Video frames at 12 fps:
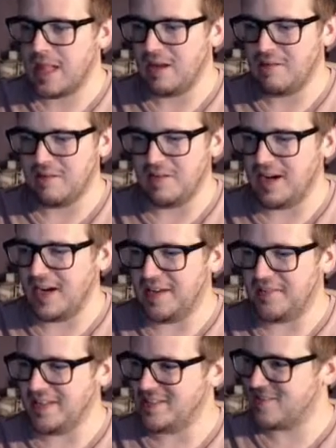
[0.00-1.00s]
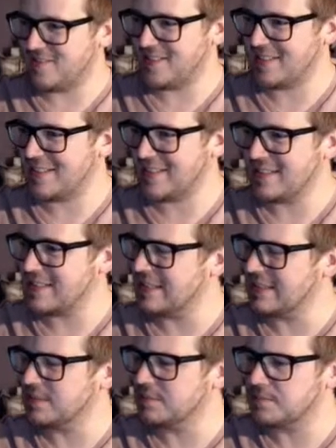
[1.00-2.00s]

Oh god, that's just disgusting.